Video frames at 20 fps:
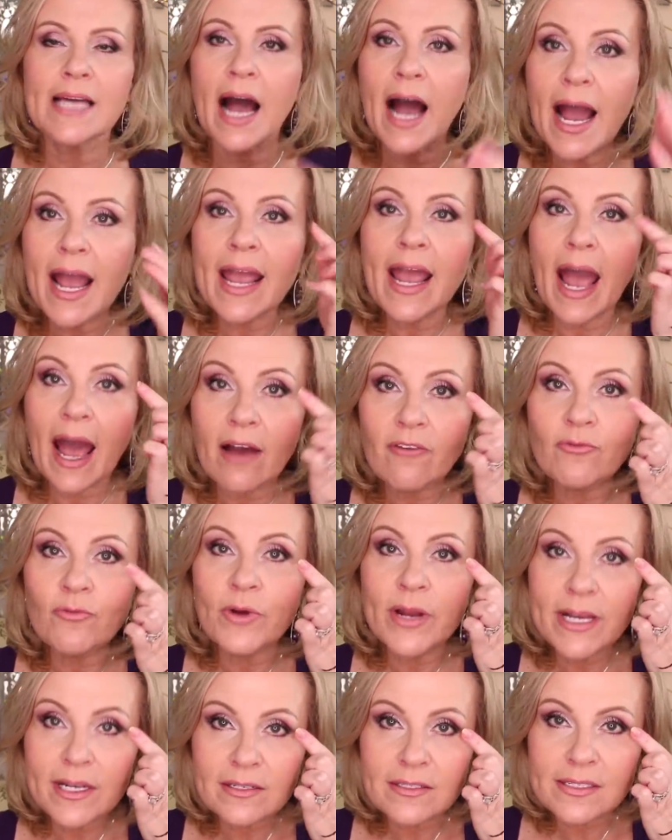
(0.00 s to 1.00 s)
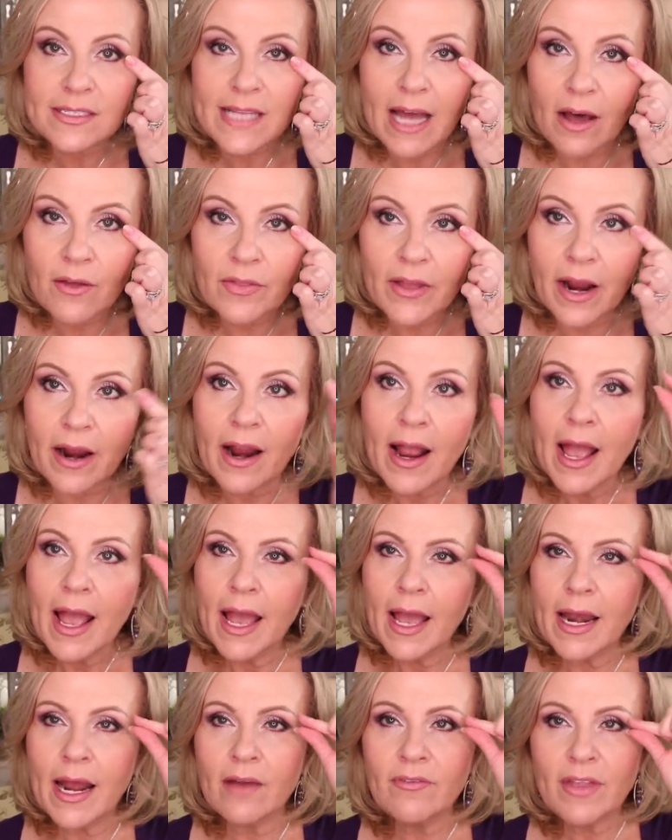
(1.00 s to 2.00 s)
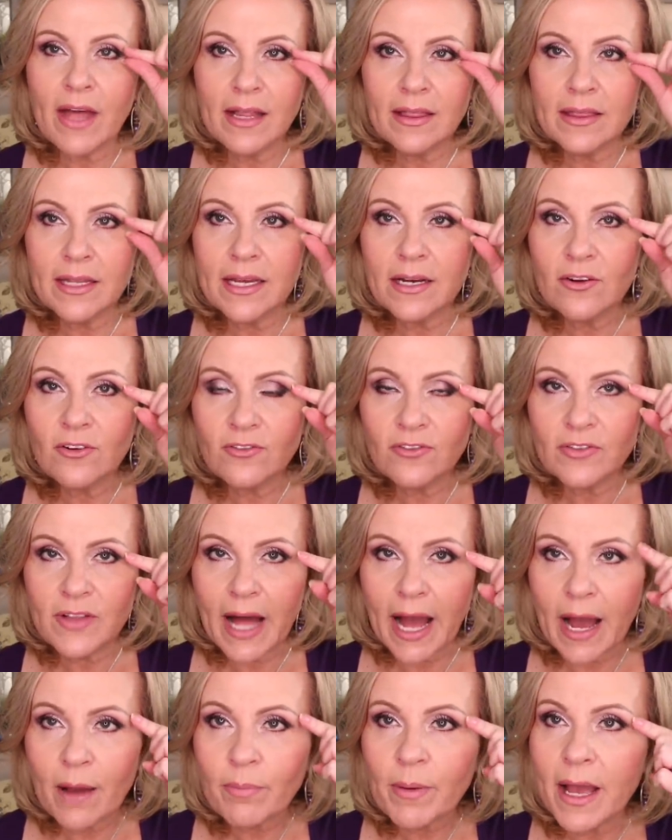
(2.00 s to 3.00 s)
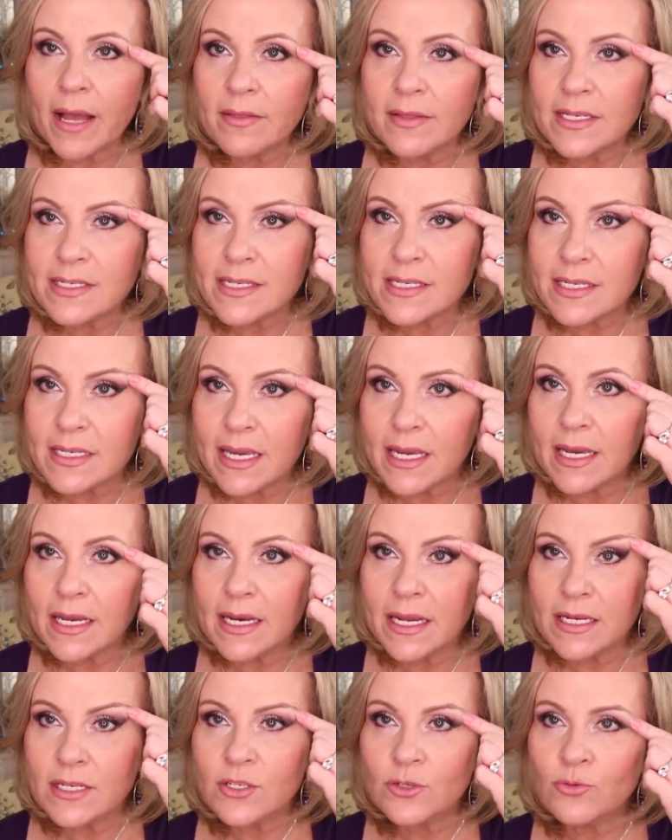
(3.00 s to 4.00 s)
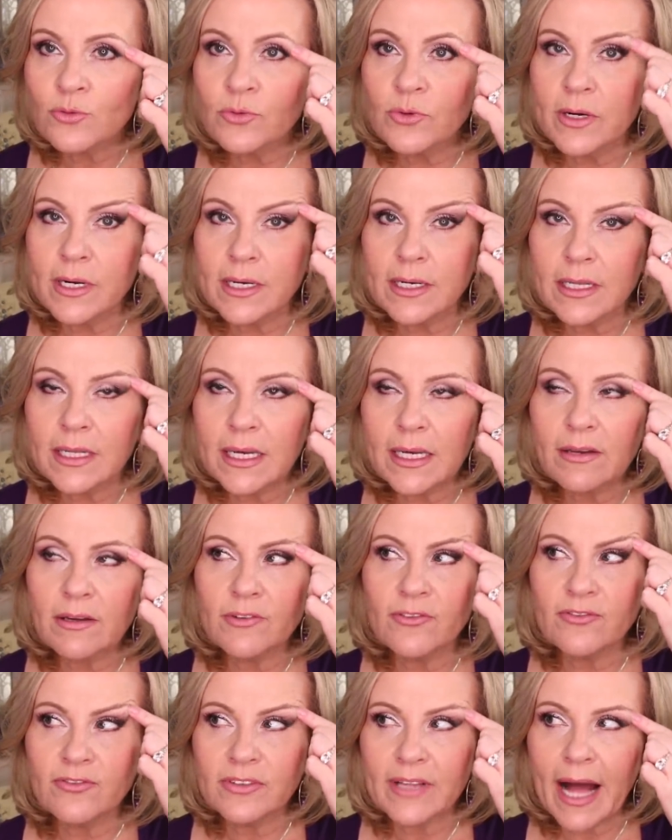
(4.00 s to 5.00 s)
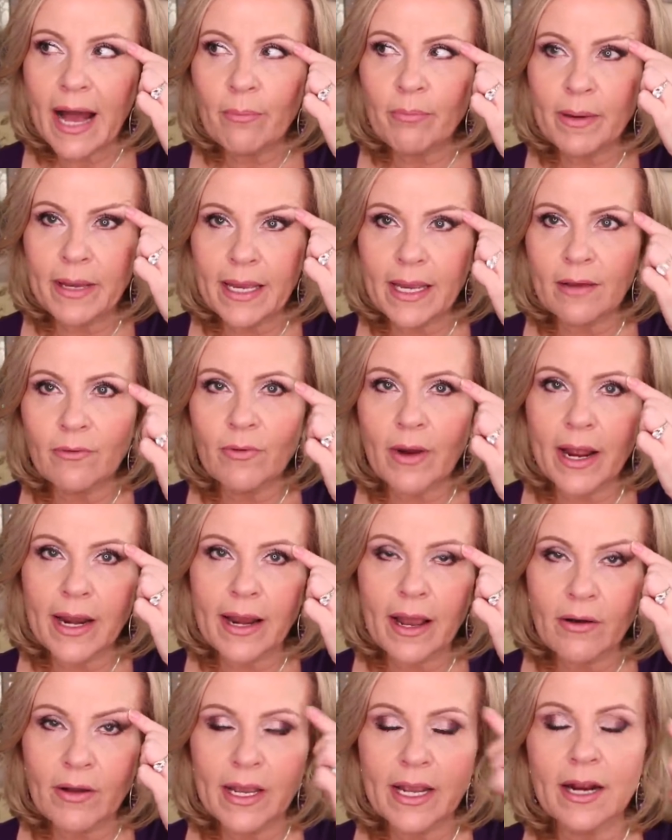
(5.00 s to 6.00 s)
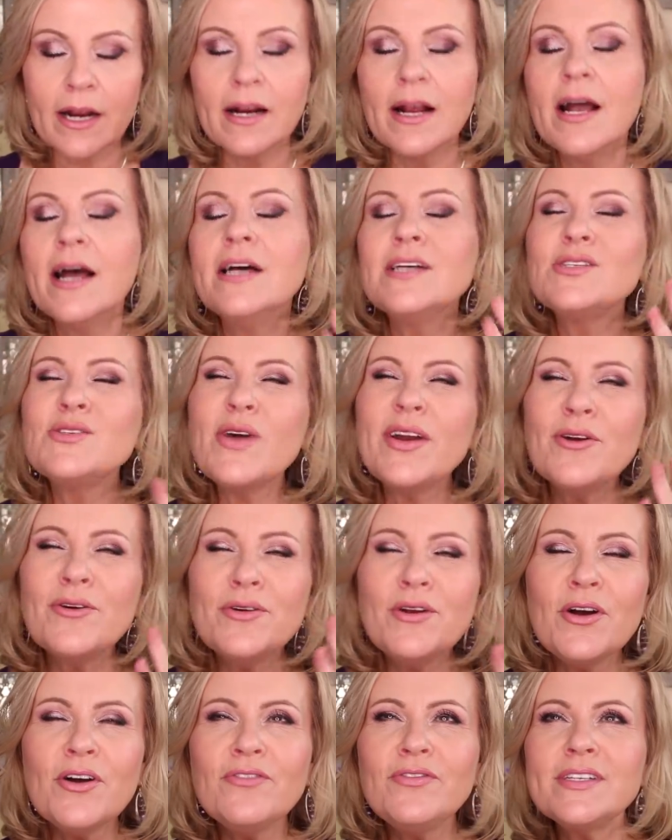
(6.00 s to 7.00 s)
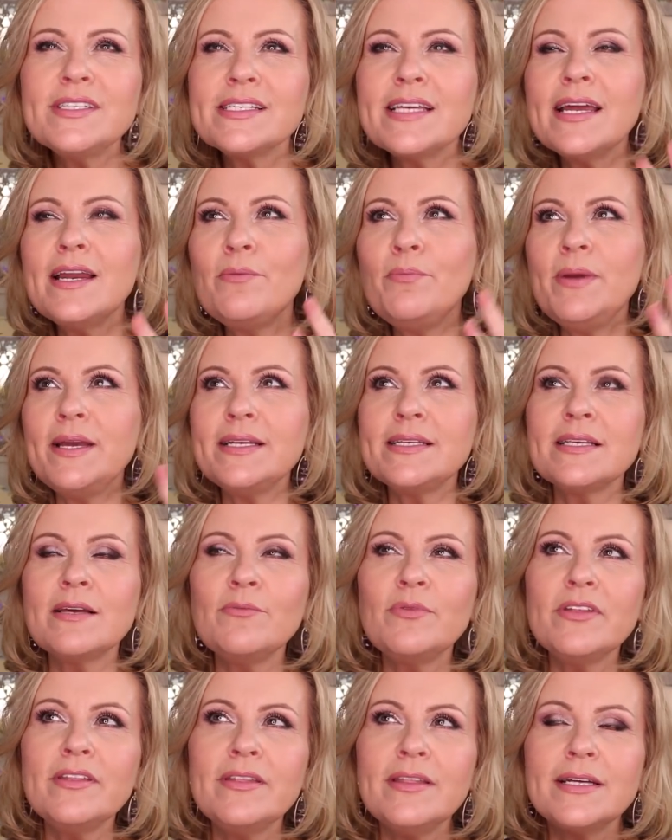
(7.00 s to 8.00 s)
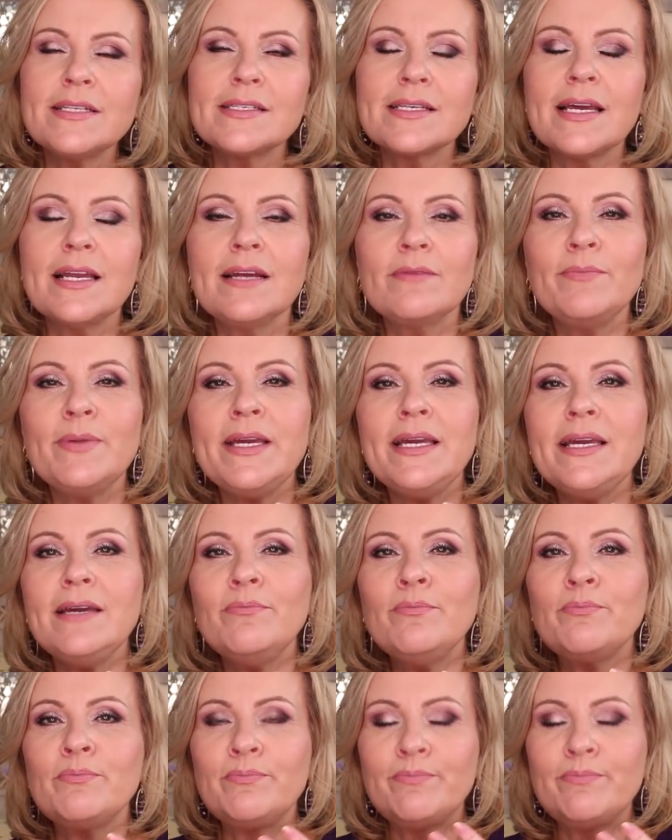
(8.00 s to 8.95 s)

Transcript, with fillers: I have wrinkles out there and I have that little flap, and this skin is really flappy right out here. So I don't know if it's going to be something that's going to be